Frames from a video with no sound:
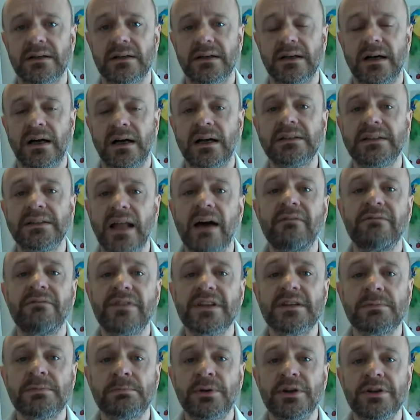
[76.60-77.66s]
I love
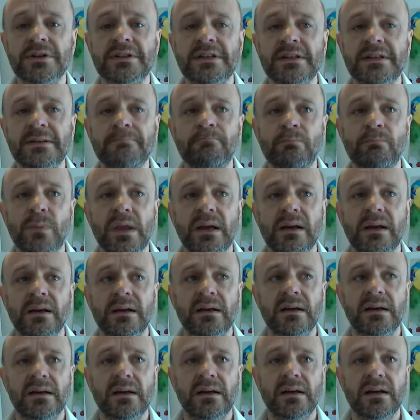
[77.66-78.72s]
this person,
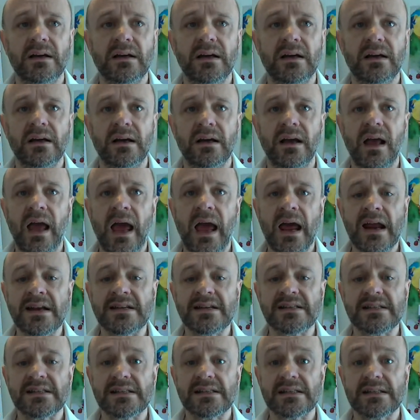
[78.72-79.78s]

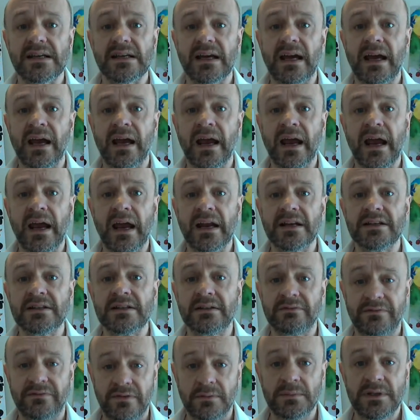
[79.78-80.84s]
and
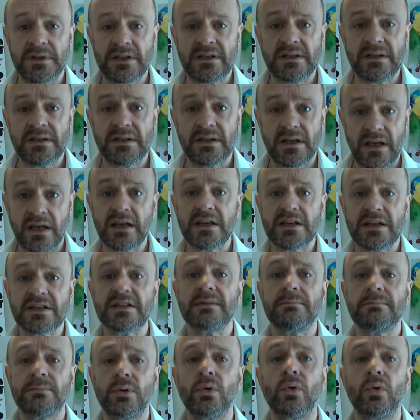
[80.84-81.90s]
for me, he is
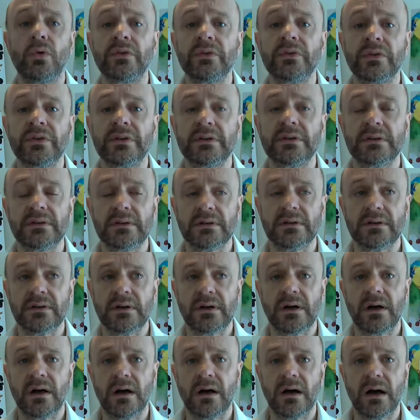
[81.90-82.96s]
important.
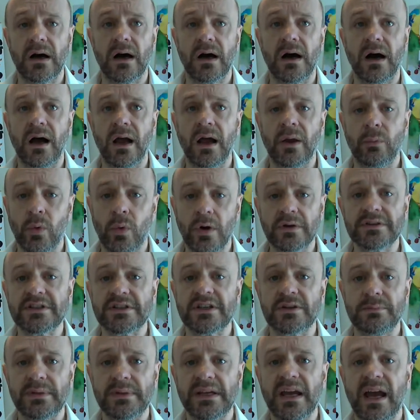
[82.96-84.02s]
I want
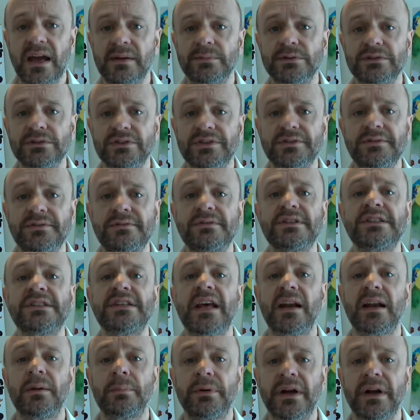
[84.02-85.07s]
to be able to
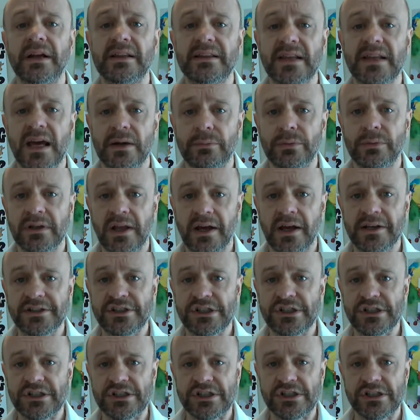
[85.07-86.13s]
celebrate that
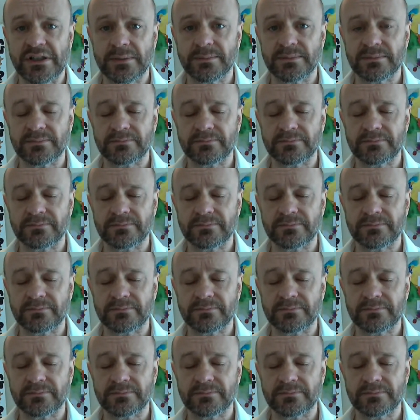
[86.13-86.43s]
relationship.